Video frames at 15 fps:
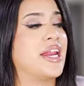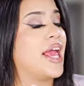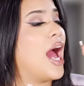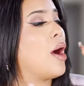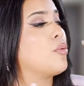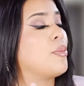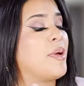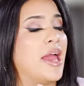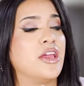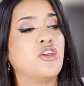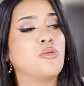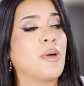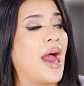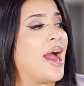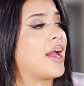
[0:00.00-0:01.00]
it. I will pay
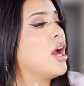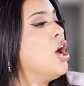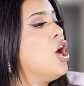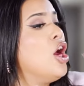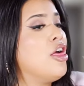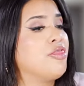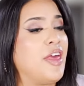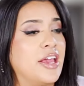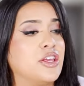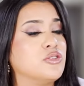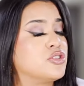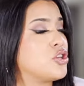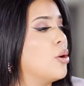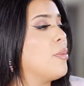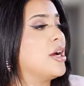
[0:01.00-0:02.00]
you back. Thank you
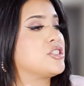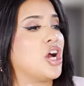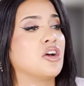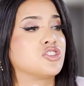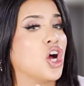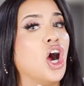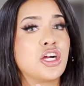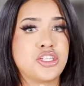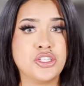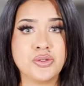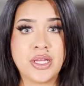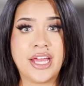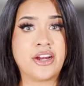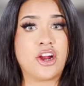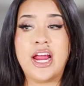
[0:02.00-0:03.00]
so much. I'll talk to you
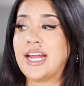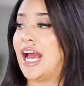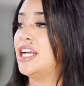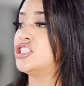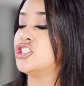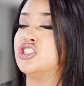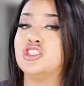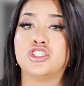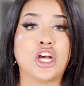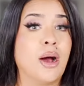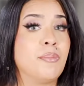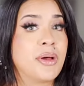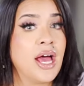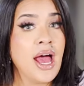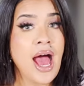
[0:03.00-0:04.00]
later. And I just
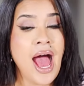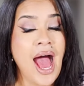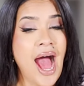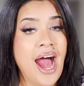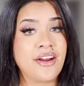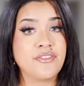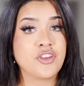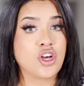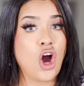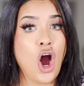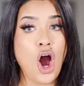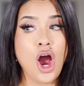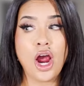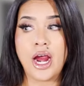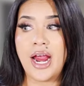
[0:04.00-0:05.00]
jump out of the
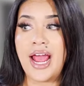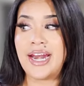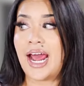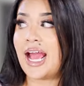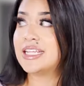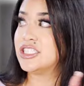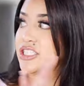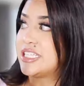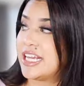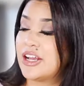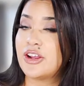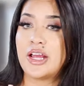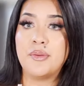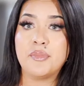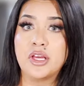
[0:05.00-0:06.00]
car, and I just
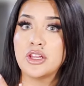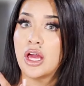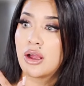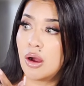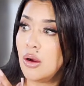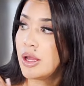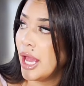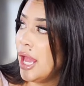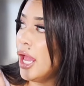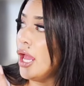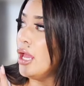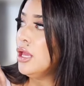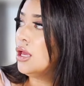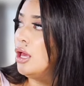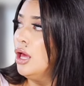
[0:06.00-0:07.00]
hear him being like,
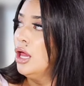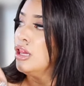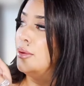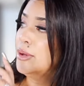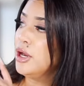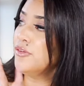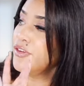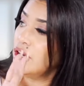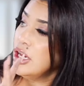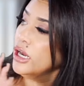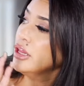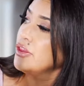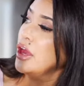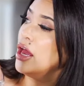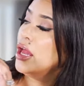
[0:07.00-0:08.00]
okay, let me know if you need
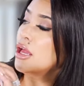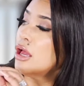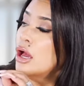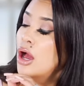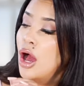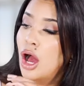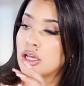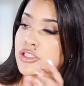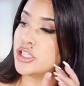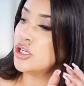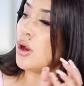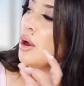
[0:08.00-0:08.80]
anything. I'll see you